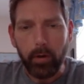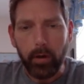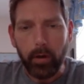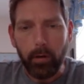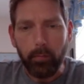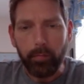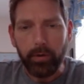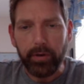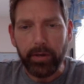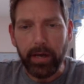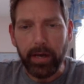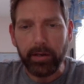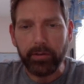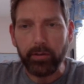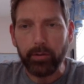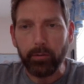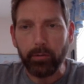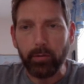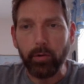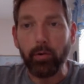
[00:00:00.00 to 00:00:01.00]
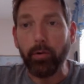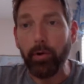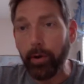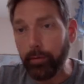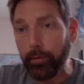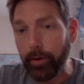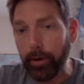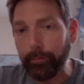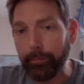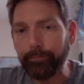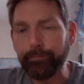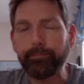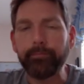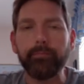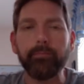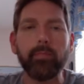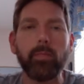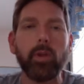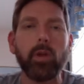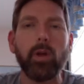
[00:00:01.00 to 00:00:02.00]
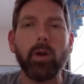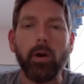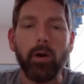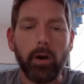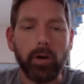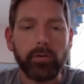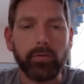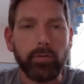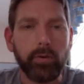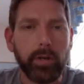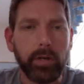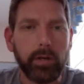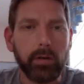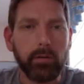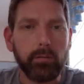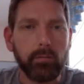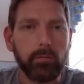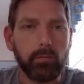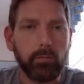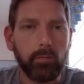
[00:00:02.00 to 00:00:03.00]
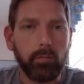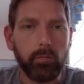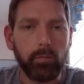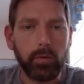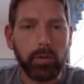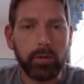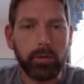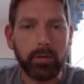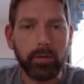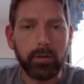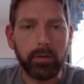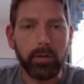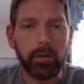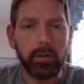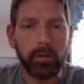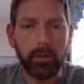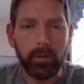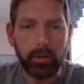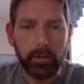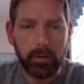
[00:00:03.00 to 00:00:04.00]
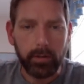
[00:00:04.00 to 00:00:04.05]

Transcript: potassium chloride, right? All right. So now let's do